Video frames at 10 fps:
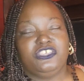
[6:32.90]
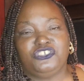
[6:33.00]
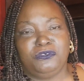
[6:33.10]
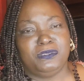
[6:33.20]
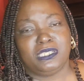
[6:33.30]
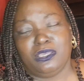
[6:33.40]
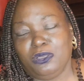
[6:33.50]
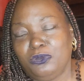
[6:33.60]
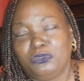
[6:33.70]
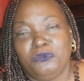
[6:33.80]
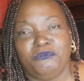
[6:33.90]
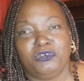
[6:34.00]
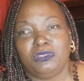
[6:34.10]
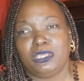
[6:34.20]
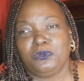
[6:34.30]
And she was like, oh, you
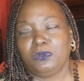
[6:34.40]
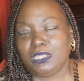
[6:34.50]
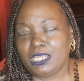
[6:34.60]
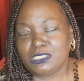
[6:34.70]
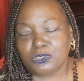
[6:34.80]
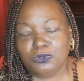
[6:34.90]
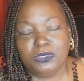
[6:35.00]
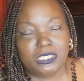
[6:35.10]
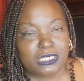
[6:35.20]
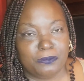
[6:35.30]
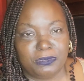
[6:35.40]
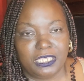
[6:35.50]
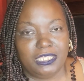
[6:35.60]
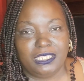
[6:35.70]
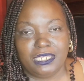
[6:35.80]
feel like all I do is
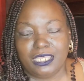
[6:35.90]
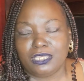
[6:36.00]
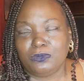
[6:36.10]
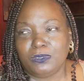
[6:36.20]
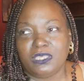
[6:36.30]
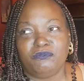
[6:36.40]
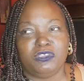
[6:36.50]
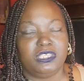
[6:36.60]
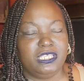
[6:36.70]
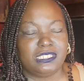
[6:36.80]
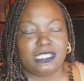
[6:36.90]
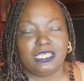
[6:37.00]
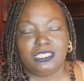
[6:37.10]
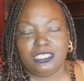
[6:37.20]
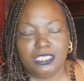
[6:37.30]
complain and nag or whatever. And he's
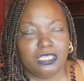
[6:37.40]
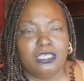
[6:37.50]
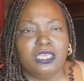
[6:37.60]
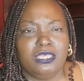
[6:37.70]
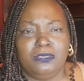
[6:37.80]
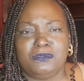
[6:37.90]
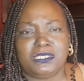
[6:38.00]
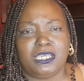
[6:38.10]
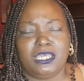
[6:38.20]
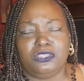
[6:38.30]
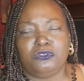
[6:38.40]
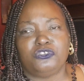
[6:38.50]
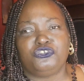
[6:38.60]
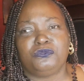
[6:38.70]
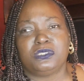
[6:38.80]
like, yeah. He was like, I
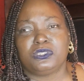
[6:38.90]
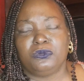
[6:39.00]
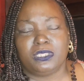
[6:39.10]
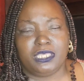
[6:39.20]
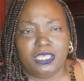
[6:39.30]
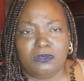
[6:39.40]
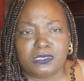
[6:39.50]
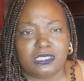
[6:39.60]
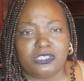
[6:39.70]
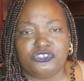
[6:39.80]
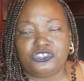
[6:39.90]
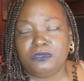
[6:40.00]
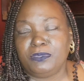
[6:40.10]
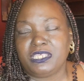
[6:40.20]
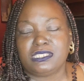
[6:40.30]
thought you was going to counseling. And
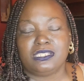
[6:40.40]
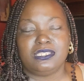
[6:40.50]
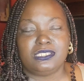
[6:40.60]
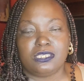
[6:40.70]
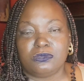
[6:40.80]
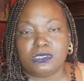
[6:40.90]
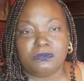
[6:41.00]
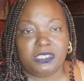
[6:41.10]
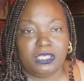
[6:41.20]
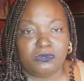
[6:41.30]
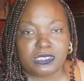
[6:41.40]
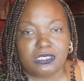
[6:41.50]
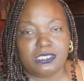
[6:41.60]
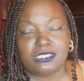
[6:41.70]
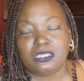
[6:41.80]
she basically tells him
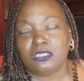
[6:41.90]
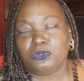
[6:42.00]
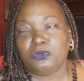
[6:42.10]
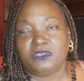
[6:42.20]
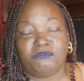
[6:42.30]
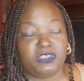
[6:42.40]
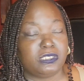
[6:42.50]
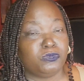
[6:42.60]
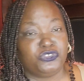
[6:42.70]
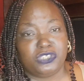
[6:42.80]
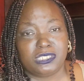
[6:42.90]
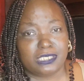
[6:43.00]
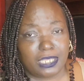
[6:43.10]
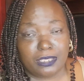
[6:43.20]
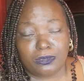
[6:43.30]
counseling is not a quick fix, which is
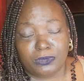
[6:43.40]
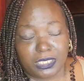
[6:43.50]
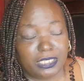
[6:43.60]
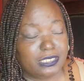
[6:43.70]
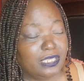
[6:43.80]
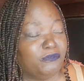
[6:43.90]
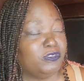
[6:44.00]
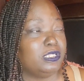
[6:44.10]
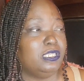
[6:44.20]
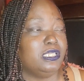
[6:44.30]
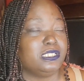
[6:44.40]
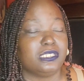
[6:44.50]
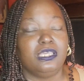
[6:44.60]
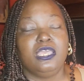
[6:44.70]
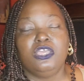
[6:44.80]
not okay, definitely
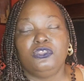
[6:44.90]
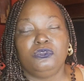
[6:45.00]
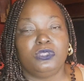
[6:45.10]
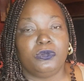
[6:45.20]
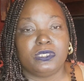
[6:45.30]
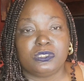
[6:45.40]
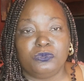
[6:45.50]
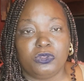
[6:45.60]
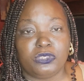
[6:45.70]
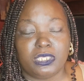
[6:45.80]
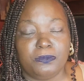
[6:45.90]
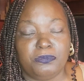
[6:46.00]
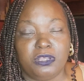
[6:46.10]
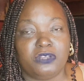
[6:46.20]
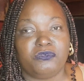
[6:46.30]
isn't, you know, is a work in
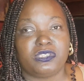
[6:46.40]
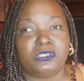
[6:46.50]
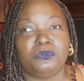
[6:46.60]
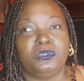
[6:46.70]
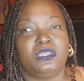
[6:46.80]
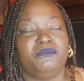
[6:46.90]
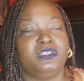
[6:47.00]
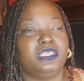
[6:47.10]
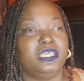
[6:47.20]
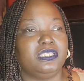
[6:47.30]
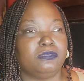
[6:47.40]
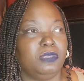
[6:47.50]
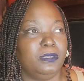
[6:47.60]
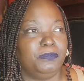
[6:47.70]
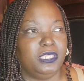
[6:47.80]
progress or whatever the case
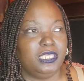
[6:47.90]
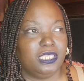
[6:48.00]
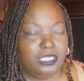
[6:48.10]
may be.